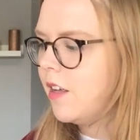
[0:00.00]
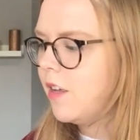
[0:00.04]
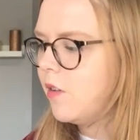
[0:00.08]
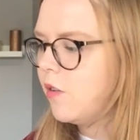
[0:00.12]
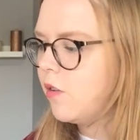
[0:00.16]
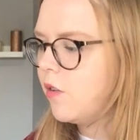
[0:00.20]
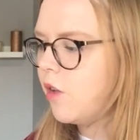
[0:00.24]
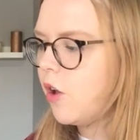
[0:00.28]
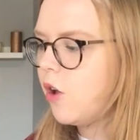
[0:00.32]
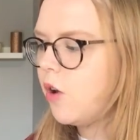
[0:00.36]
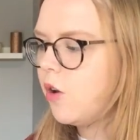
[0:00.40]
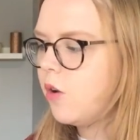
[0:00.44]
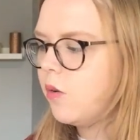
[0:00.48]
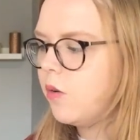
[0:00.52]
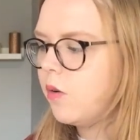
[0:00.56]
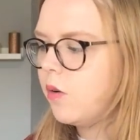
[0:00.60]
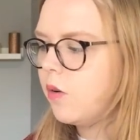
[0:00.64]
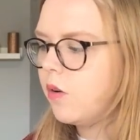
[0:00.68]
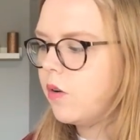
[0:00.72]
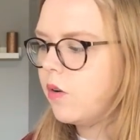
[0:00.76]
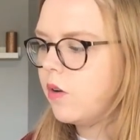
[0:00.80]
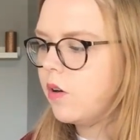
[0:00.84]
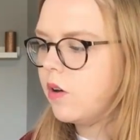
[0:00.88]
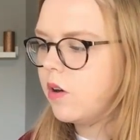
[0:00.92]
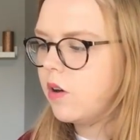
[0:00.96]
So
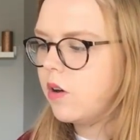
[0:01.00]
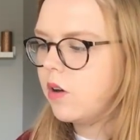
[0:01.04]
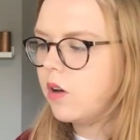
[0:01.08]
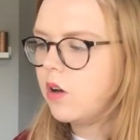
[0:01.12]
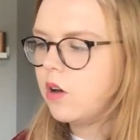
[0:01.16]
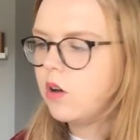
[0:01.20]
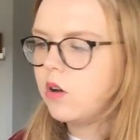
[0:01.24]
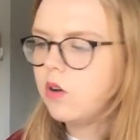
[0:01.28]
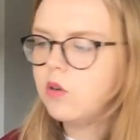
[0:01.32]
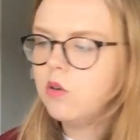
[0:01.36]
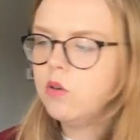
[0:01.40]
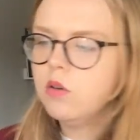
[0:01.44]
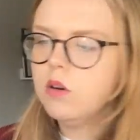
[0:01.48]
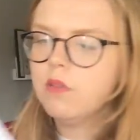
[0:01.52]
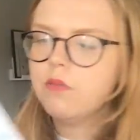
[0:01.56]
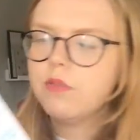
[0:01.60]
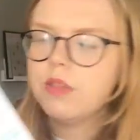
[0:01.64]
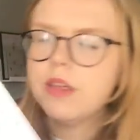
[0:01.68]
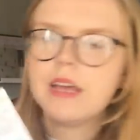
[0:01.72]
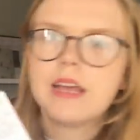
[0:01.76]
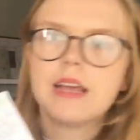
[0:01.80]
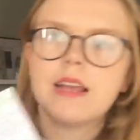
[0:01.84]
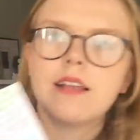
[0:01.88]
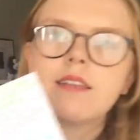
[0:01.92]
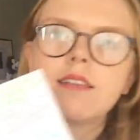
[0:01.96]
all of
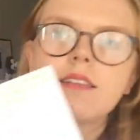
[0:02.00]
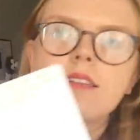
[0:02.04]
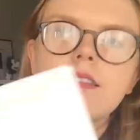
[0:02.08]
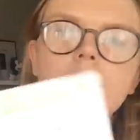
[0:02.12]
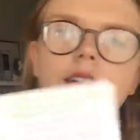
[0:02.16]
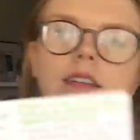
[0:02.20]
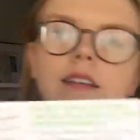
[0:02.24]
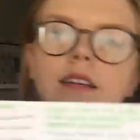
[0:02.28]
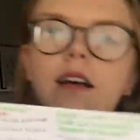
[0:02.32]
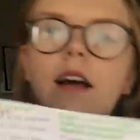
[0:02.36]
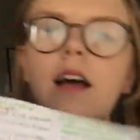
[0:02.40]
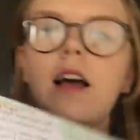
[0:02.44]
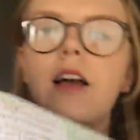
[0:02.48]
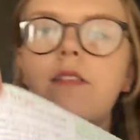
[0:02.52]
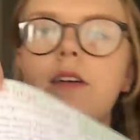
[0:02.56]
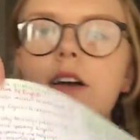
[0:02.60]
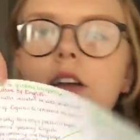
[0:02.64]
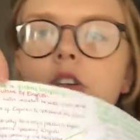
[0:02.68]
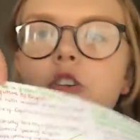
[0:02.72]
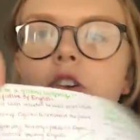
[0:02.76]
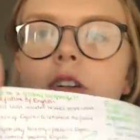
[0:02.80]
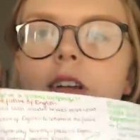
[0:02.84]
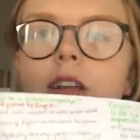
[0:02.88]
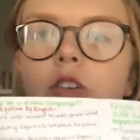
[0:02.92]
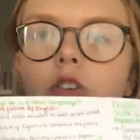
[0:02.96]
this, I've
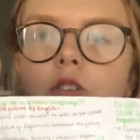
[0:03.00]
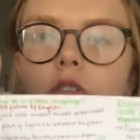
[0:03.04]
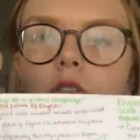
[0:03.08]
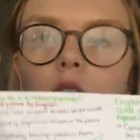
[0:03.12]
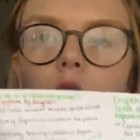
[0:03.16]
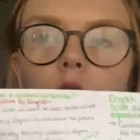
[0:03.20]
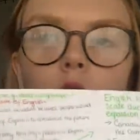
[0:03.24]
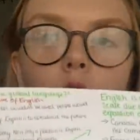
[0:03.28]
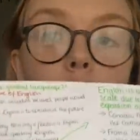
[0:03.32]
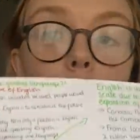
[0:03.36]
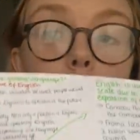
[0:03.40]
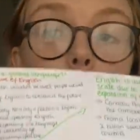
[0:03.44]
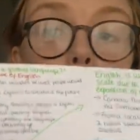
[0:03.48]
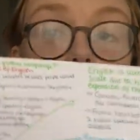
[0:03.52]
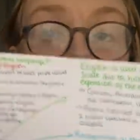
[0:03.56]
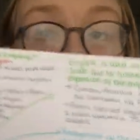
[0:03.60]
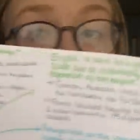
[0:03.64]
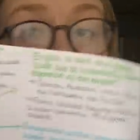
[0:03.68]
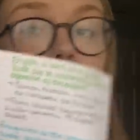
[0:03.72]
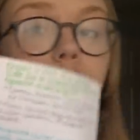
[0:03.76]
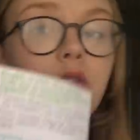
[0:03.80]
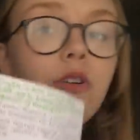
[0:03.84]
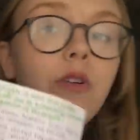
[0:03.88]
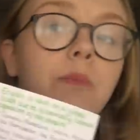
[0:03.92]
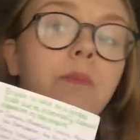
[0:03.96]
actually just got
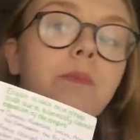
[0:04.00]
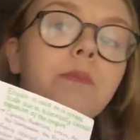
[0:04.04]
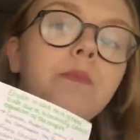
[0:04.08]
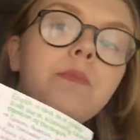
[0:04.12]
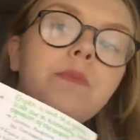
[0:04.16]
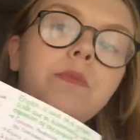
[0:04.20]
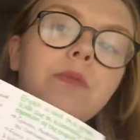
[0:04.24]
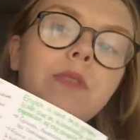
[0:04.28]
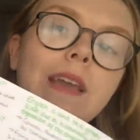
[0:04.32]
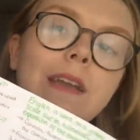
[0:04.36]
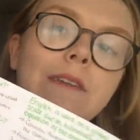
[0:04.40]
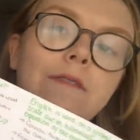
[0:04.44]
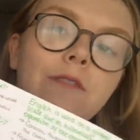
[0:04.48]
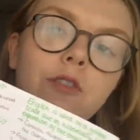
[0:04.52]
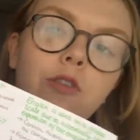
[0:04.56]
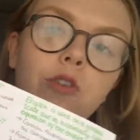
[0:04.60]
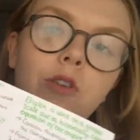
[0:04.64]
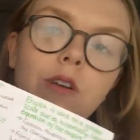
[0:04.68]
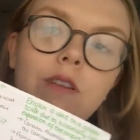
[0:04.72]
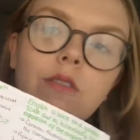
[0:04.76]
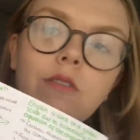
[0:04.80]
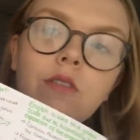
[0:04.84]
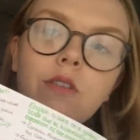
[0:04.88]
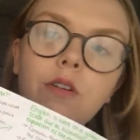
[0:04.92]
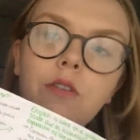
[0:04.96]
quotes from David
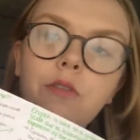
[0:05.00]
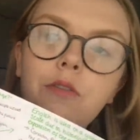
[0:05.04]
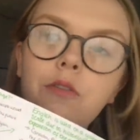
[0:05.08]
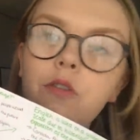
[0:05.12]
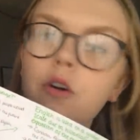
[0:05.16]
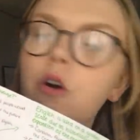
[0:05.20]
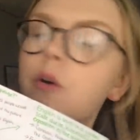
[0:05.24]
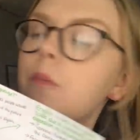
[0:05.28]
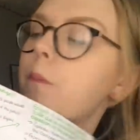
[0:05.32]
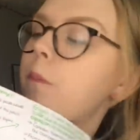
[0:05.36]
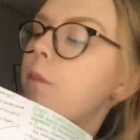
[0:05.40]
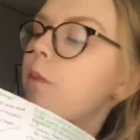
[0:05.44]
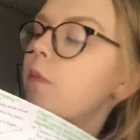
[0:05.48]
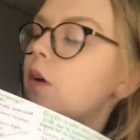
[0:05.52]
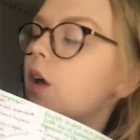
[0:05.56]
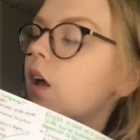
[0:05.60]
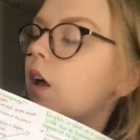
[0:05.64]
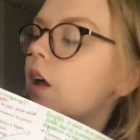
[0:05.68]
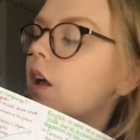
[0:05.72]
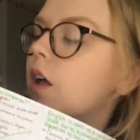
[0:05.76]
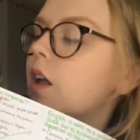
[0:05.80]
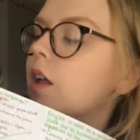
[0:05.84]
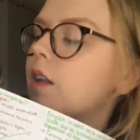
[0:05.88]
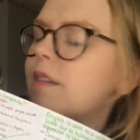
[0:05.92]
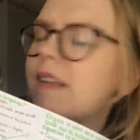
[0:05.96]
Crystal from
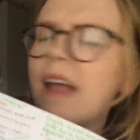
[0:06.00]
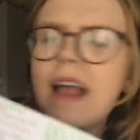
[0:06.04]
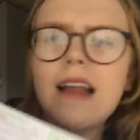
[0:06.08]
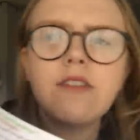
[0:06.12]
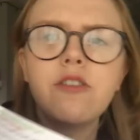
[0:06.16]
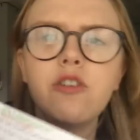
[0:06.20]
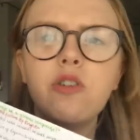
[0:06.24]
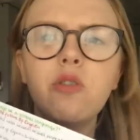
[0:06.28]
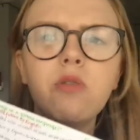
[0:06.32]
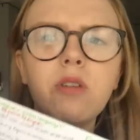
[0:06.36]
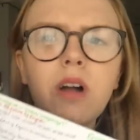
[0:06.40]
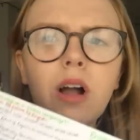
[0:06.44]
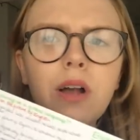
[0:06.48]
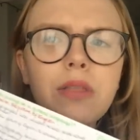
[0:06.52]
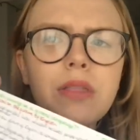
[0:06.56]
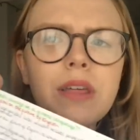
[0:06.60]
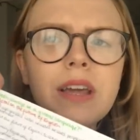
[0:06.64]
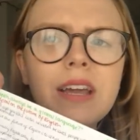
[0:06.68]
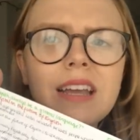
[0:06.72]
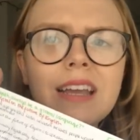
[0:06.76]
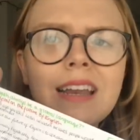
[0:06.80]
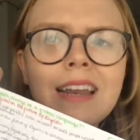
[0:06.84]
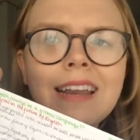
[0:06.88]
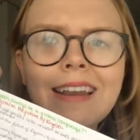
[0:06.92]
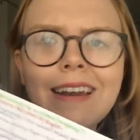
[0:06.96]
a TED Talk I
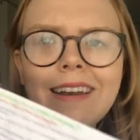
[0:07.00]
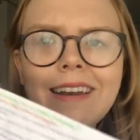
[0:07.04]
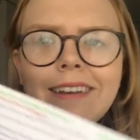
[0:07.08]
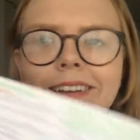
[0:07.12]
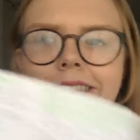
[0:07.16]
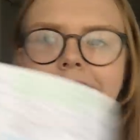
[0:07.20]
think he did.